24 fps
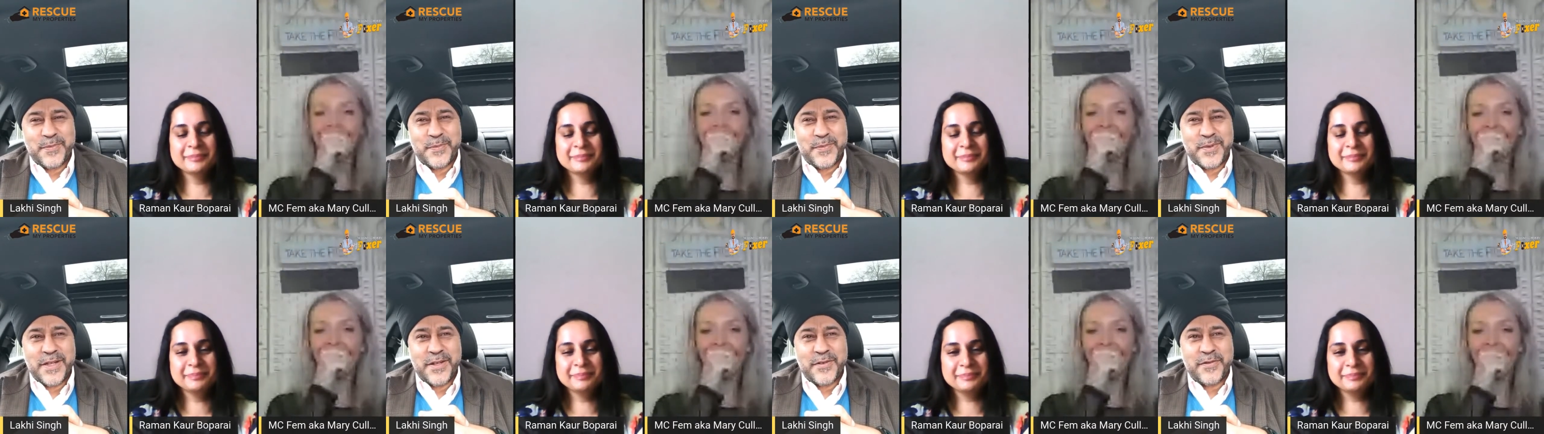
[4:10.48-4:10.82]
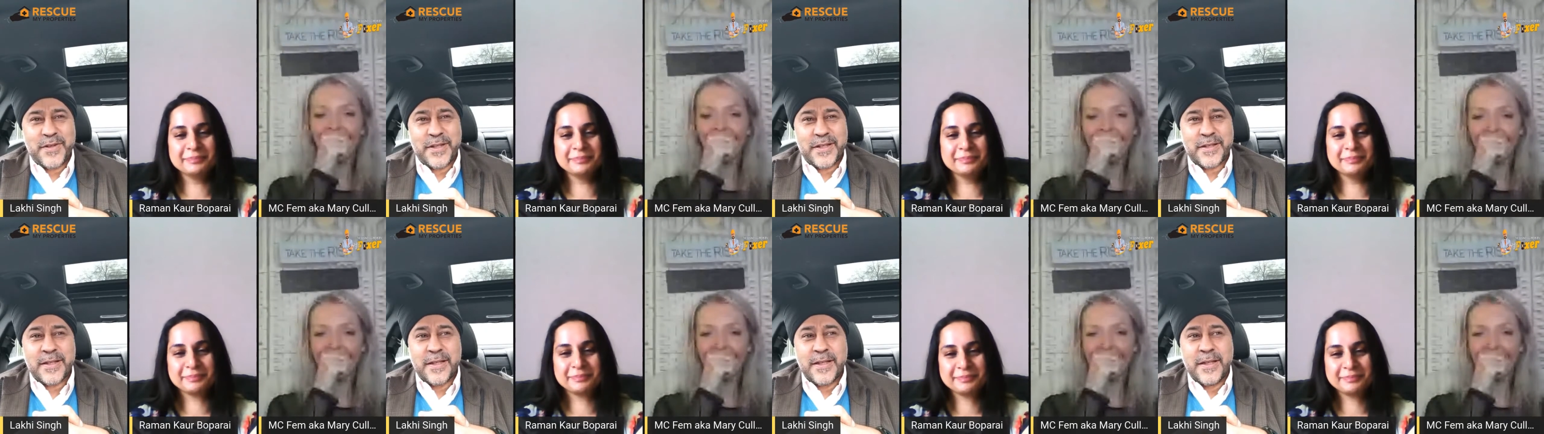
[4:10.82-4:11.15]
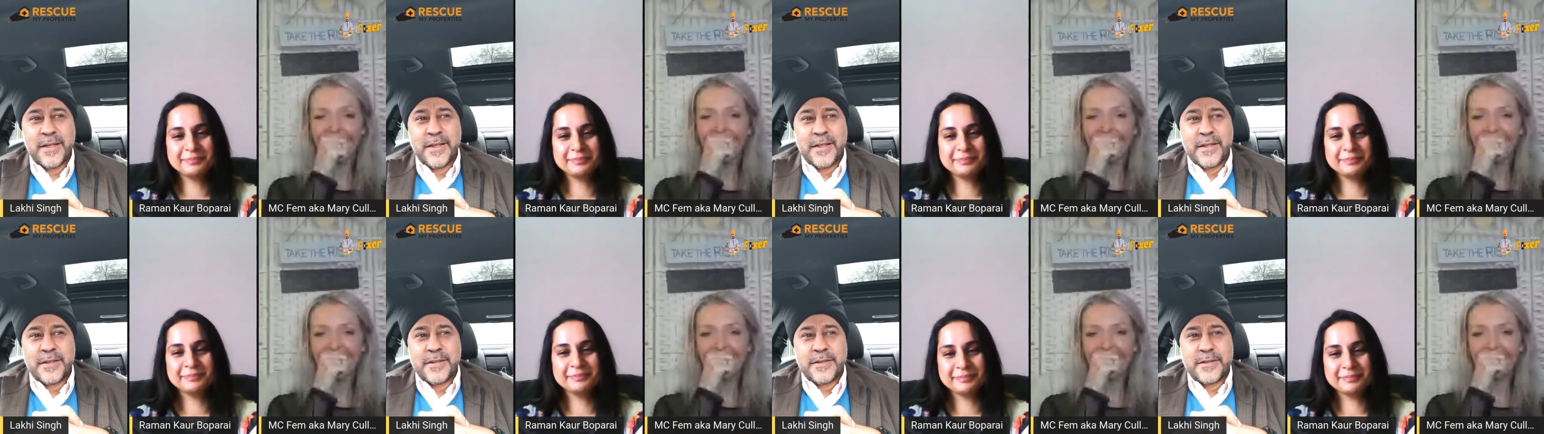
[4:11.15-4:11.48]
Speaker 1: Perfect.
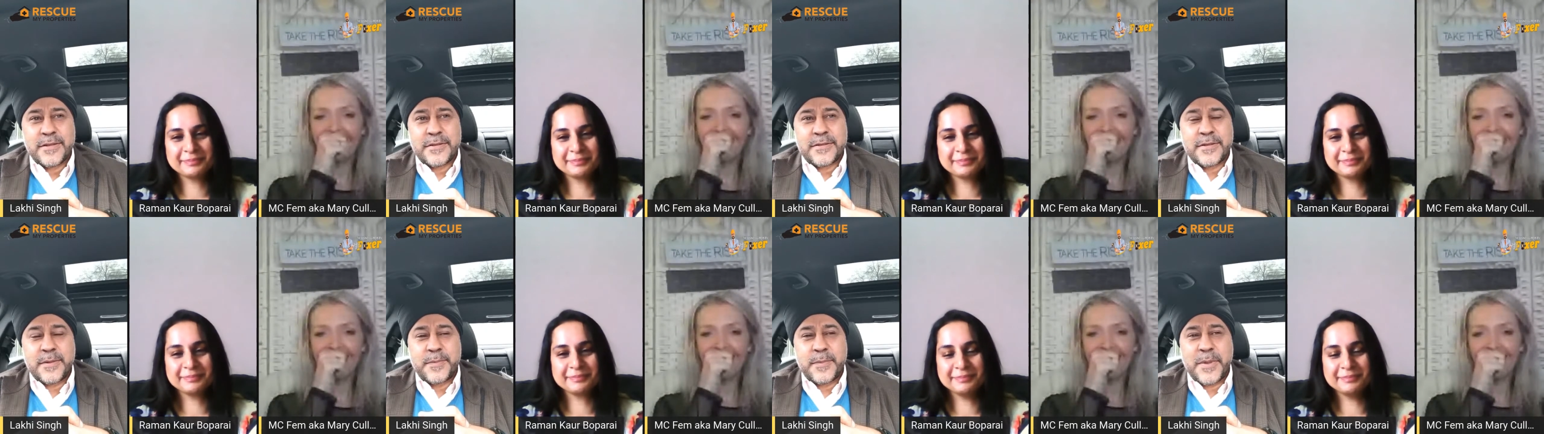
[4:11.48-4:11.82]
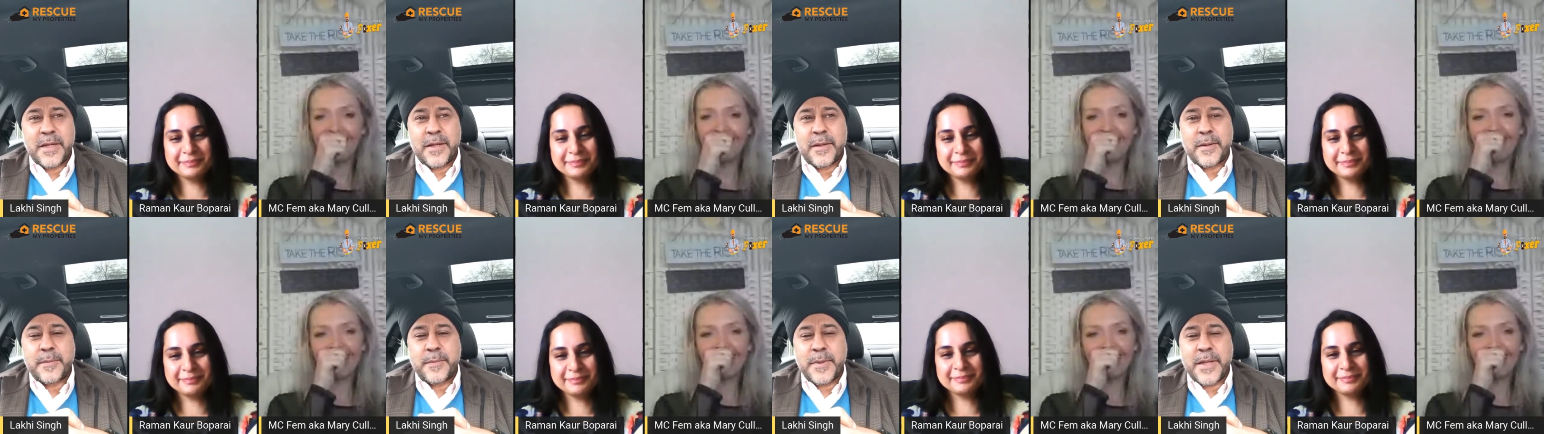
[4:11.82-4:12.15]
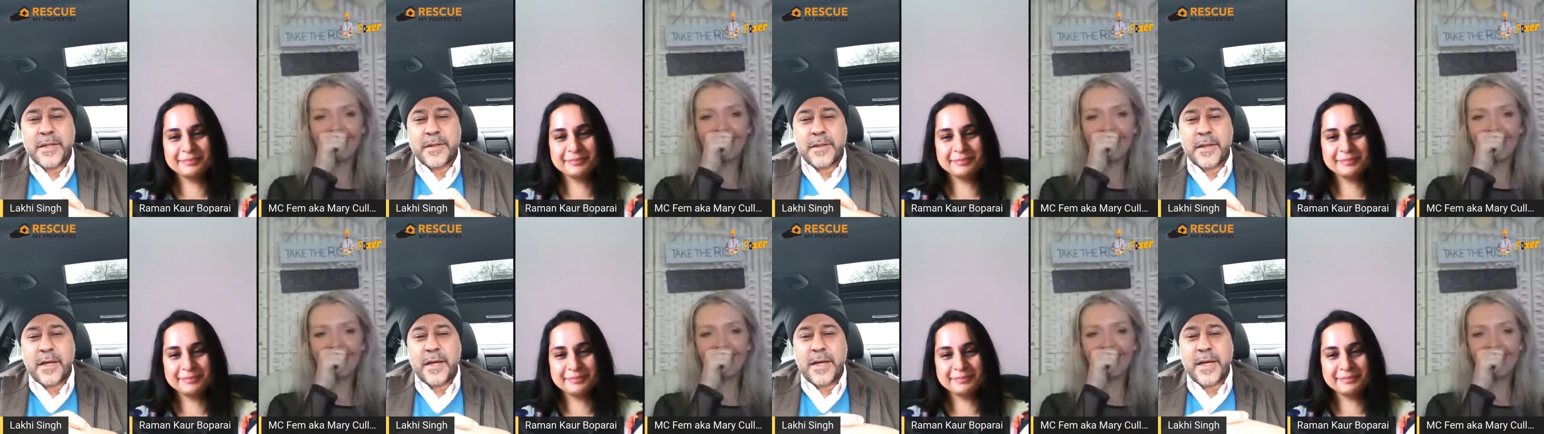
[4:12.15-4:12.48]
But,
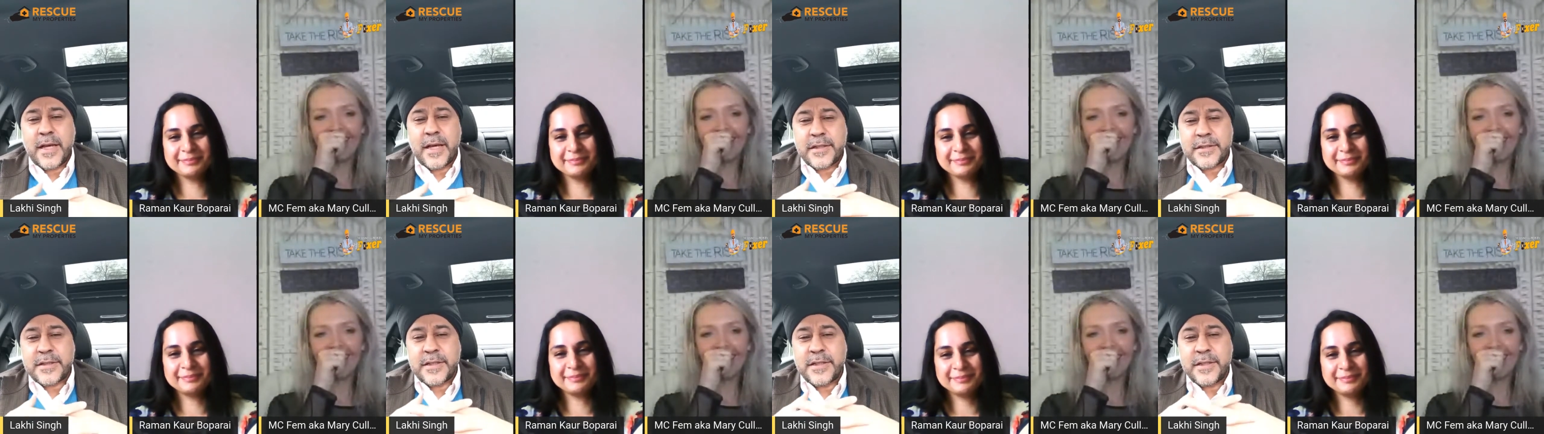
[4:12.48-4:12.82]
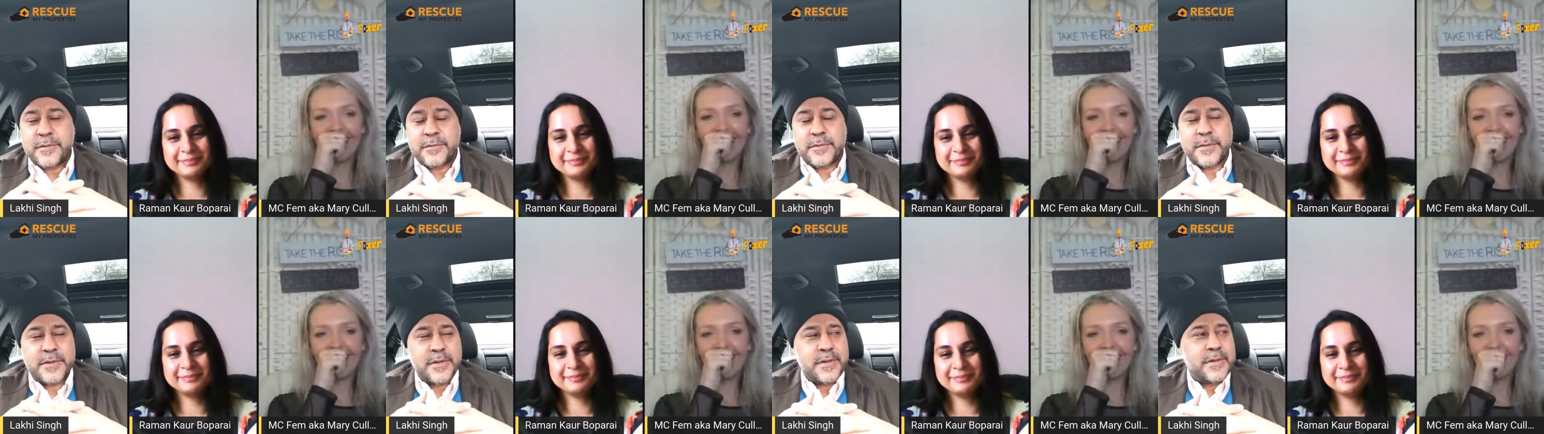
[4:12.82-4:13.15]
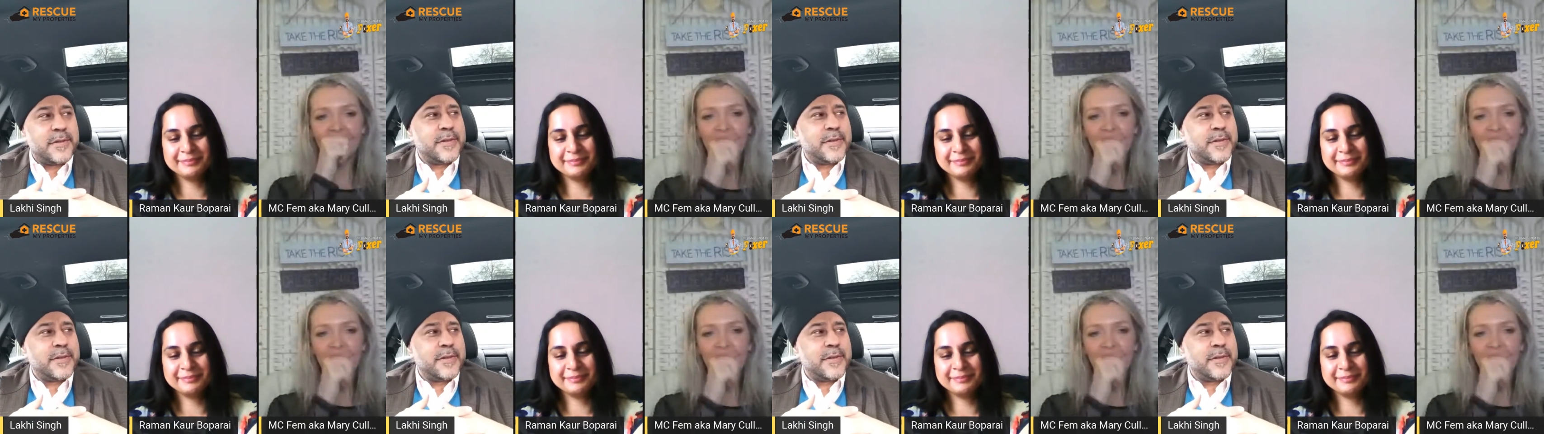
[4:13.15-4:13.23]
but I actually